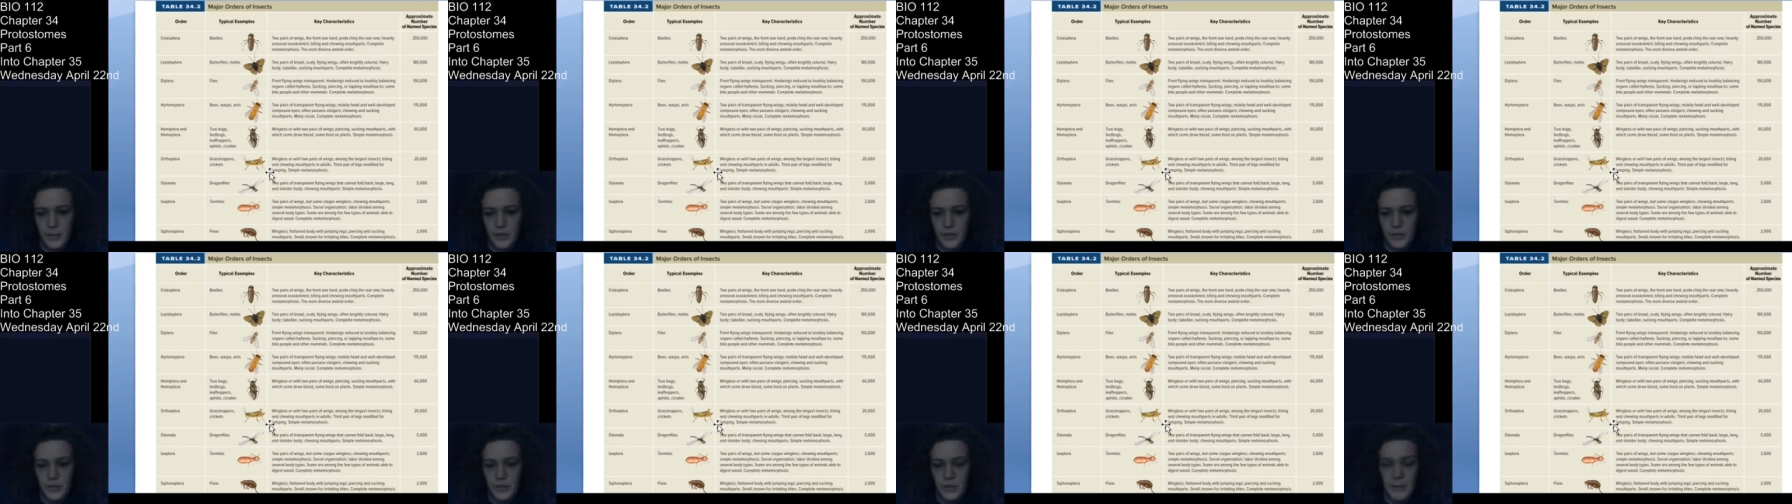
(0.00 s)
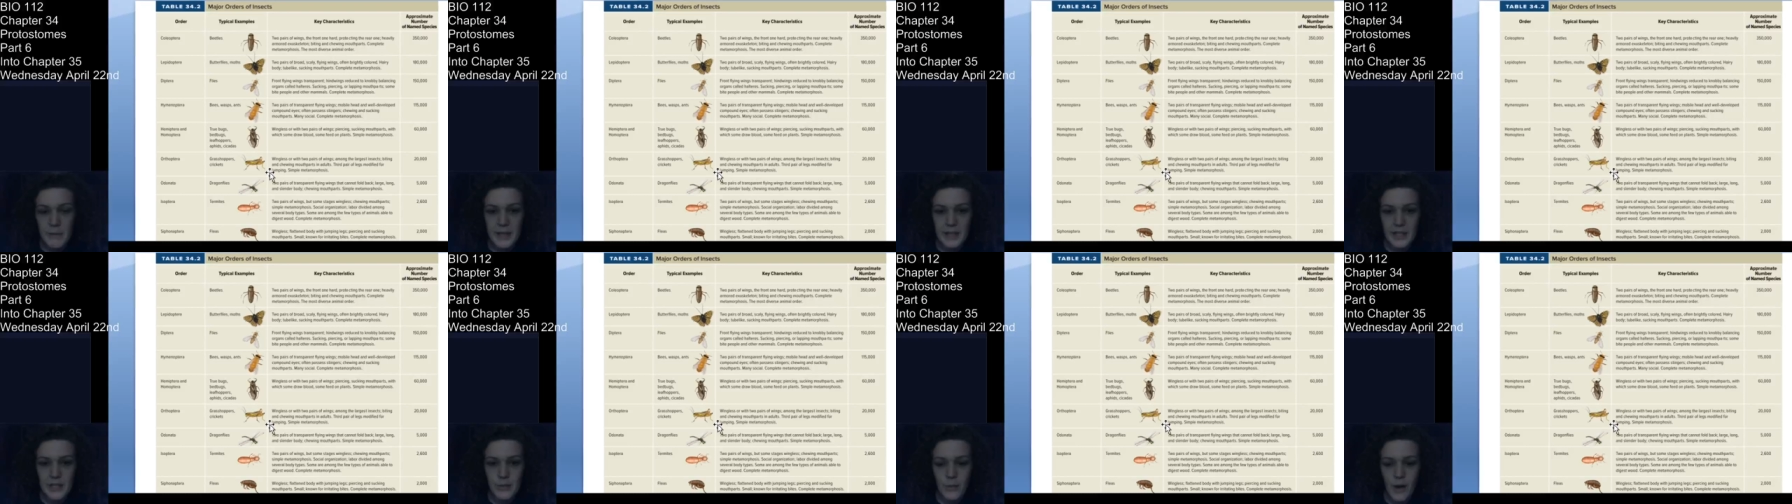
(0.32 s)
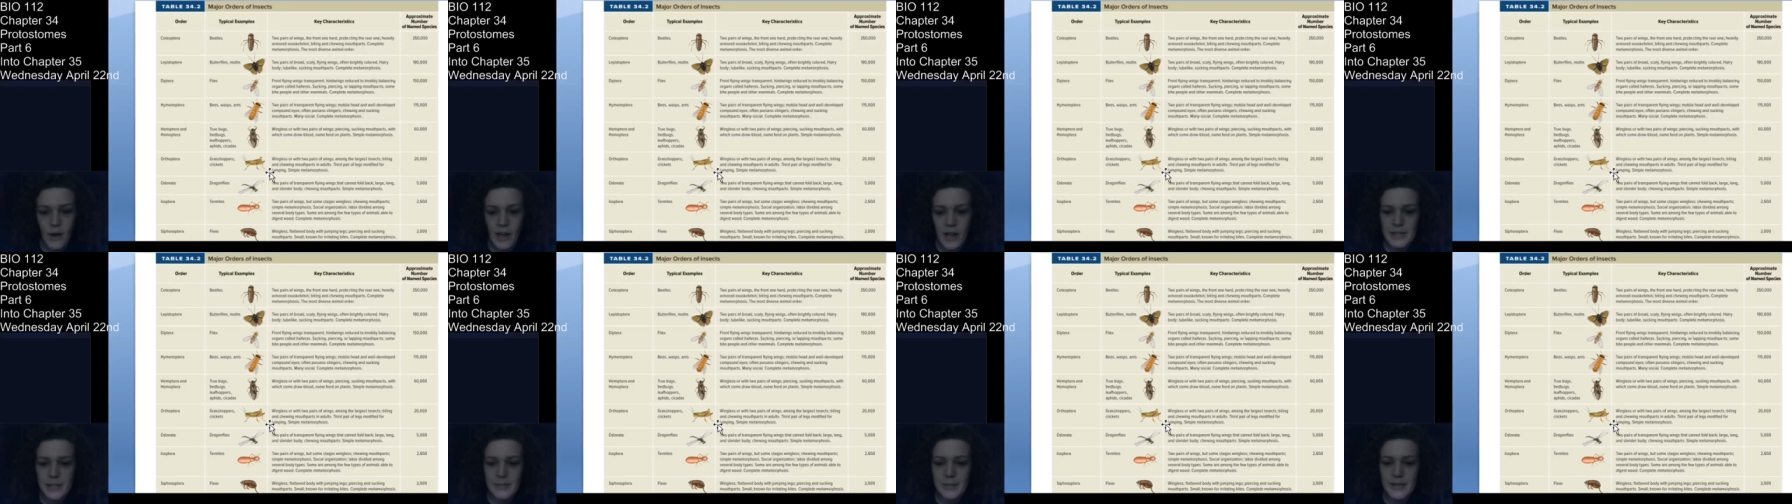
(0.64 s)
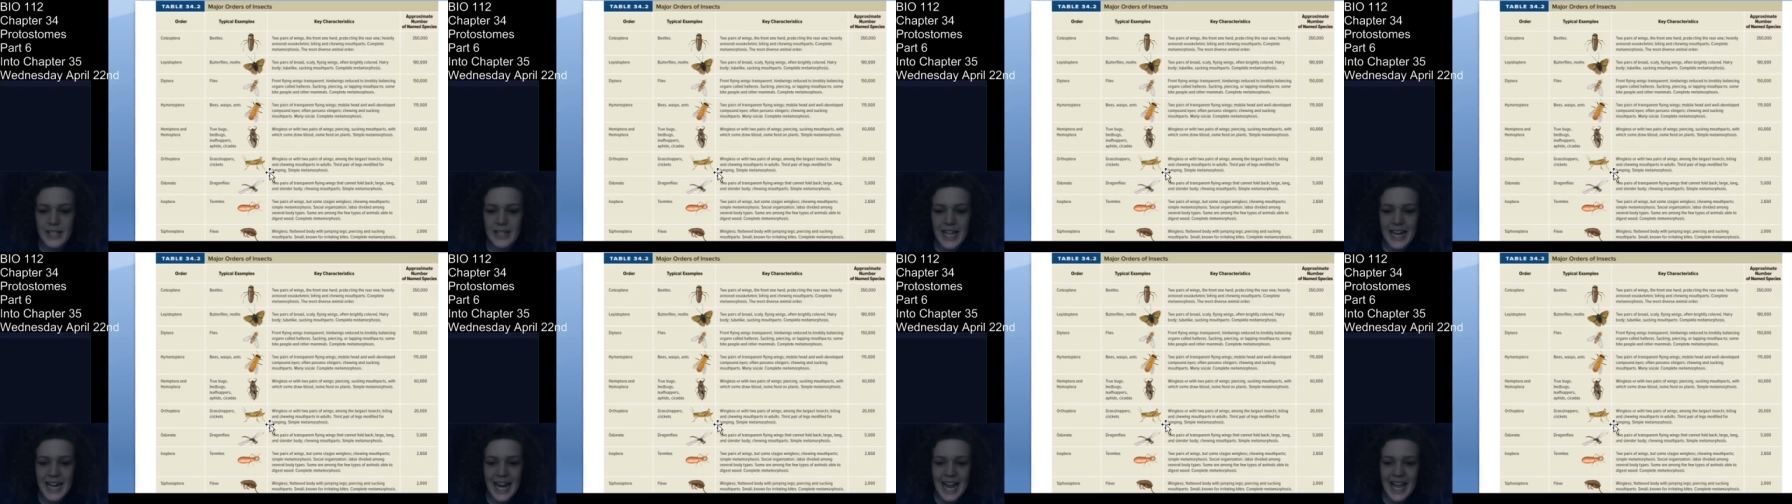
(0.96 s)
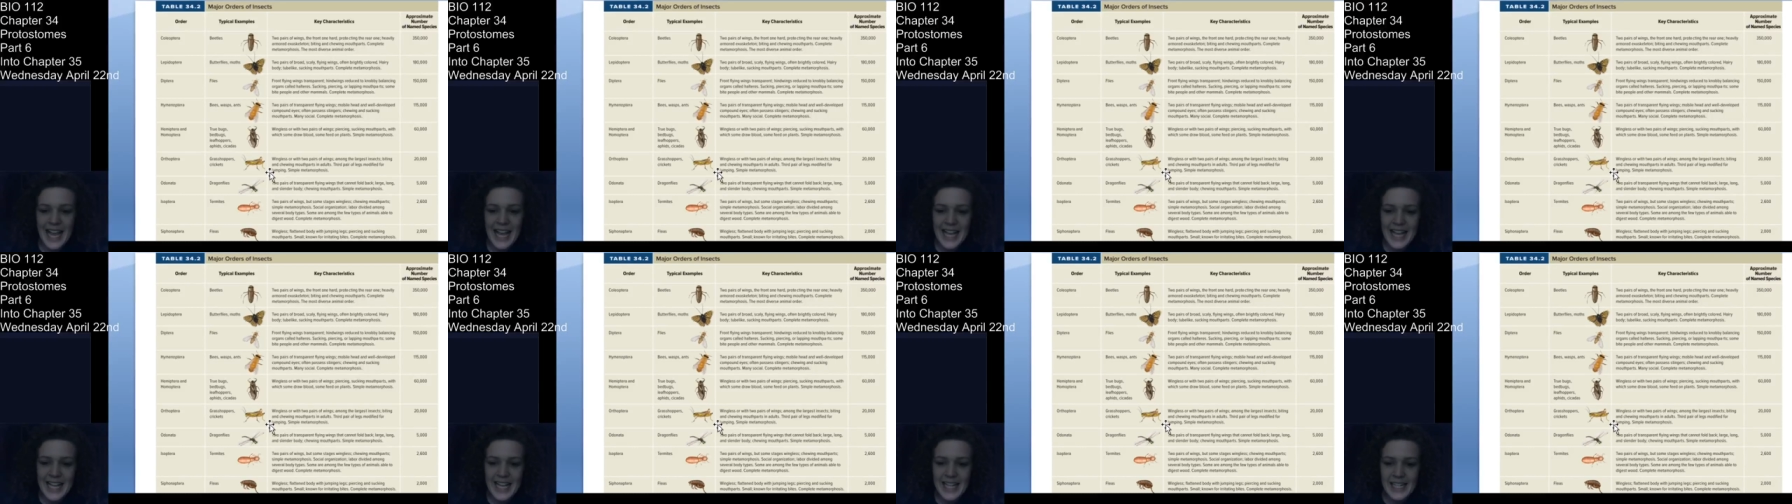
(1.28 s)
which are the bees, wasps, and
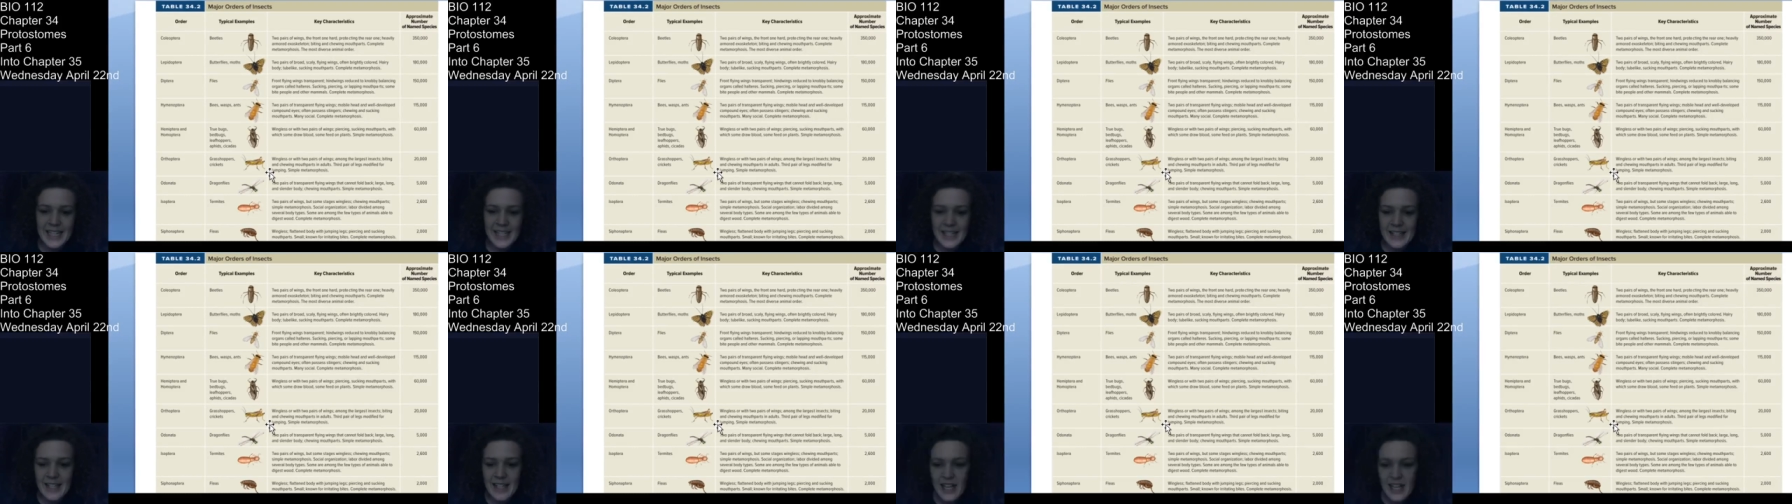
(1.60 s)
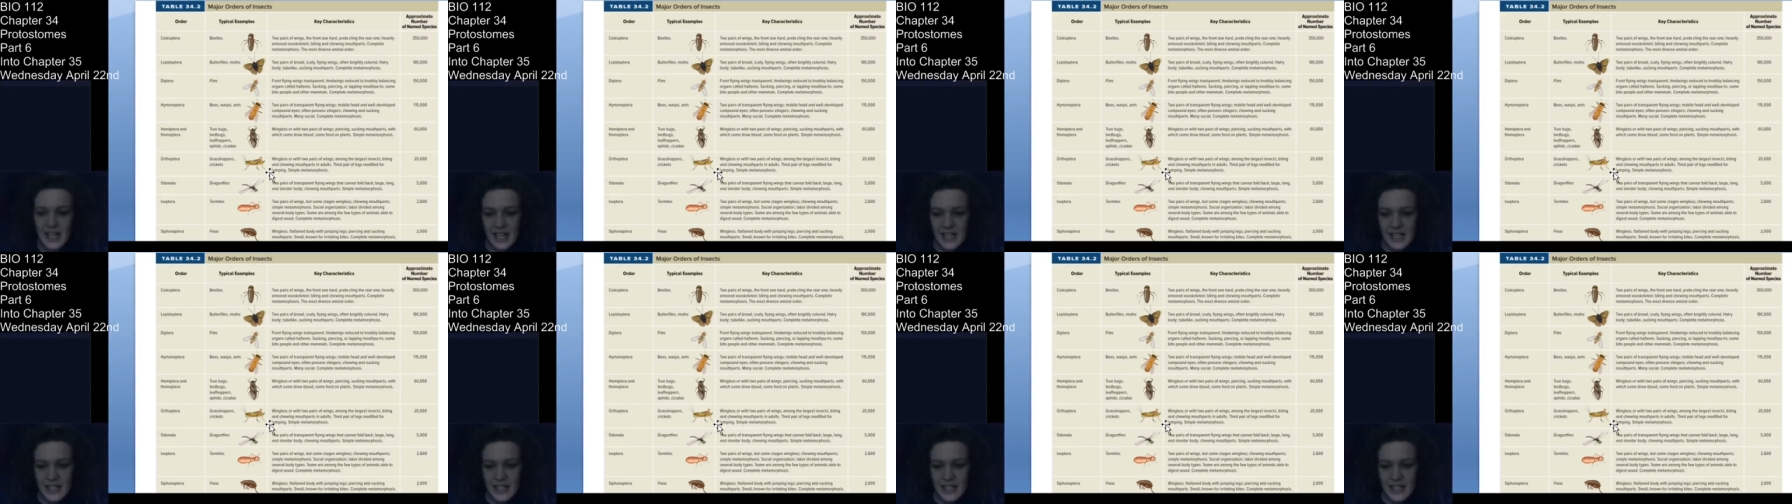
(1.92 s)
ants.